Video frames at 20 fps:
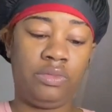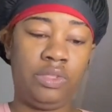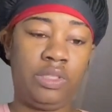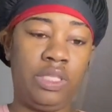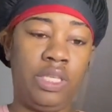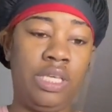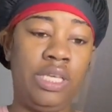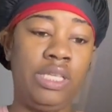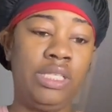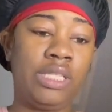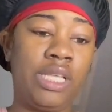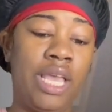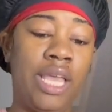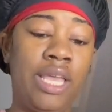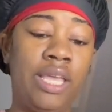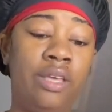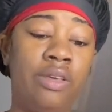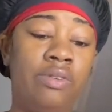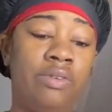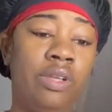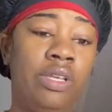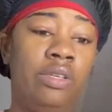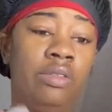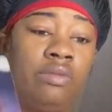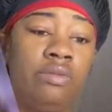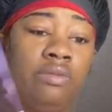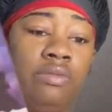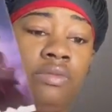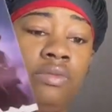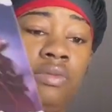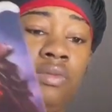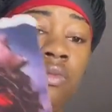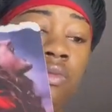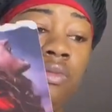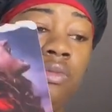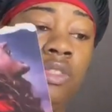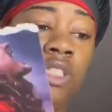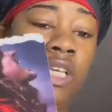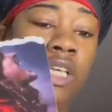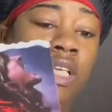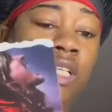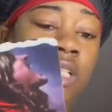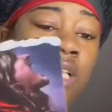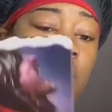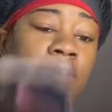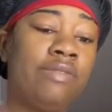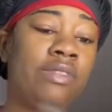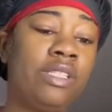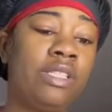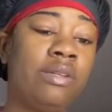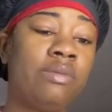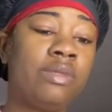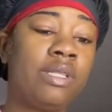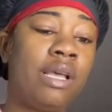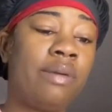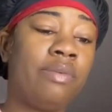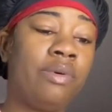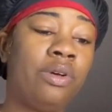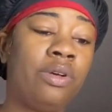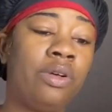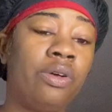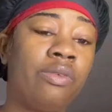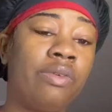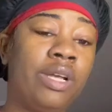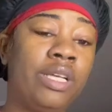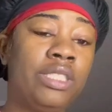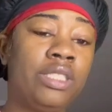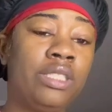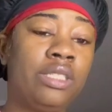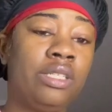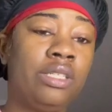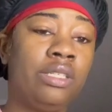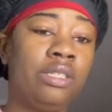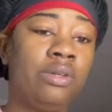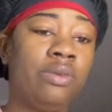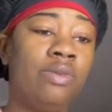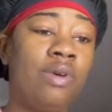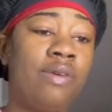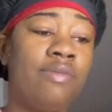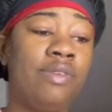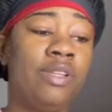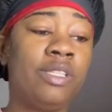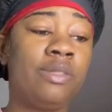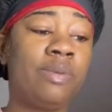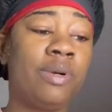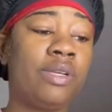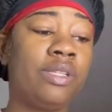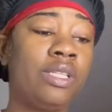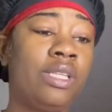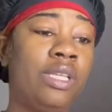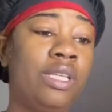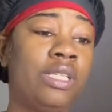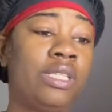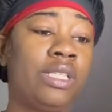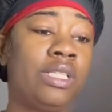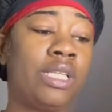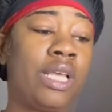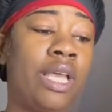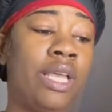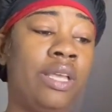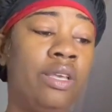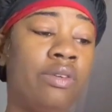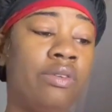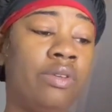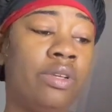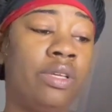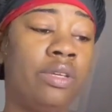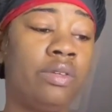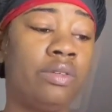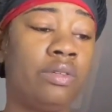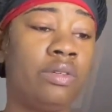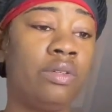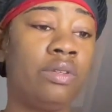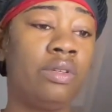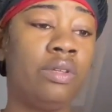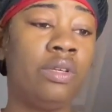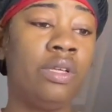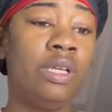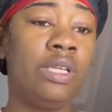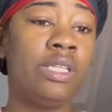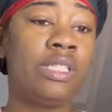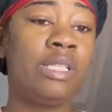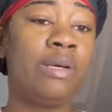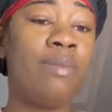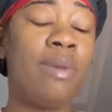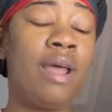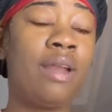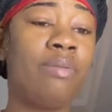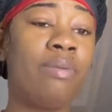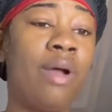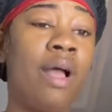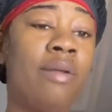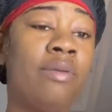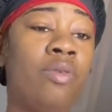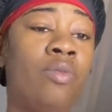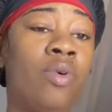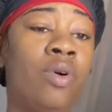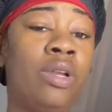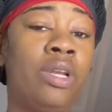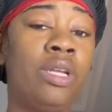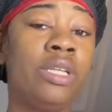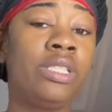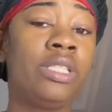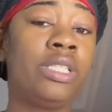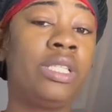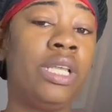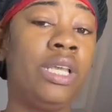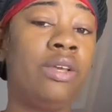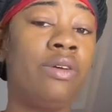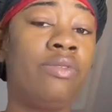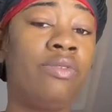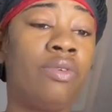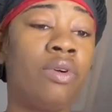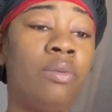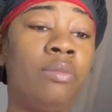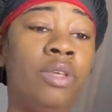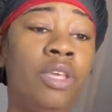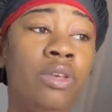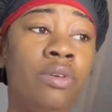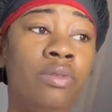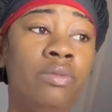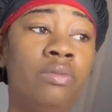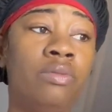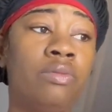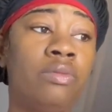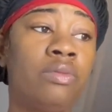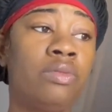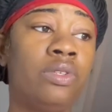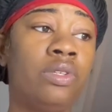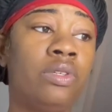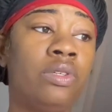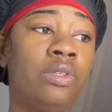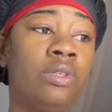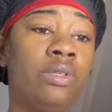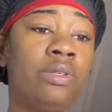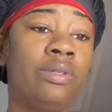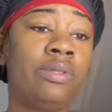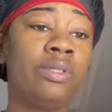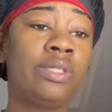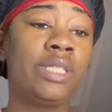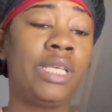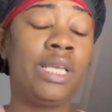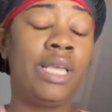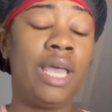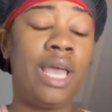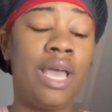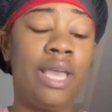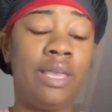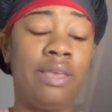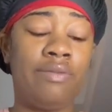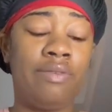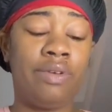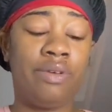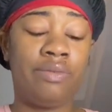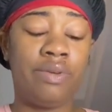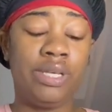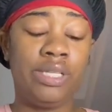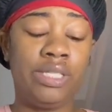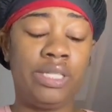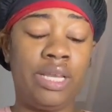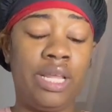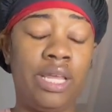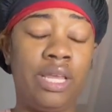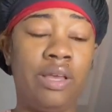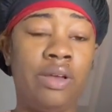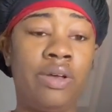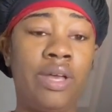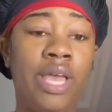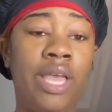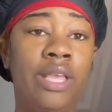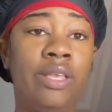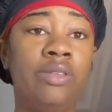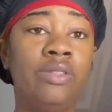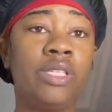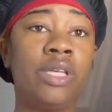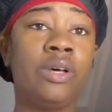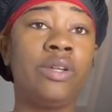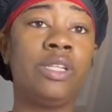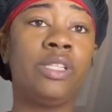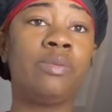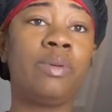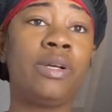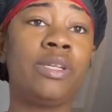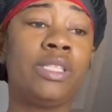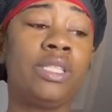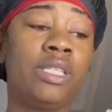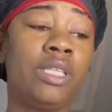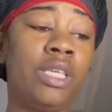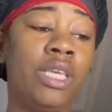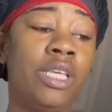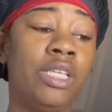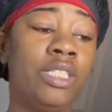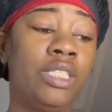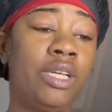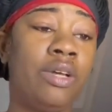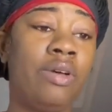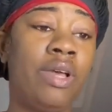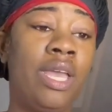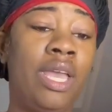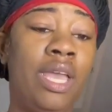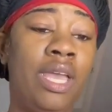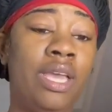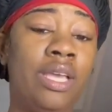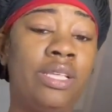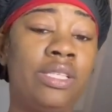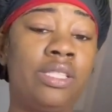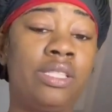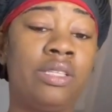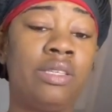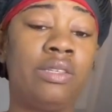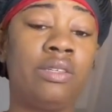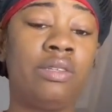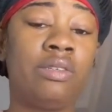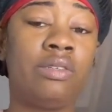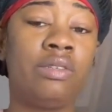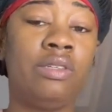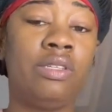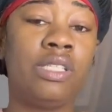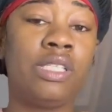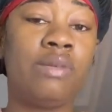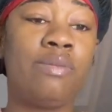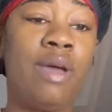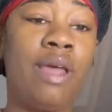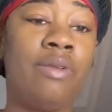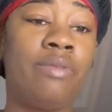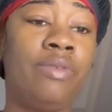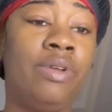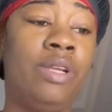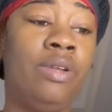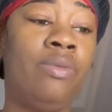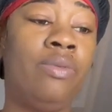He's angry. He's having some type of aggression. Whoever this person is angry. Somebody probably wanted to steal from you. Take it however it resonate. Okay, you told this person to kiss your ass. Somebody really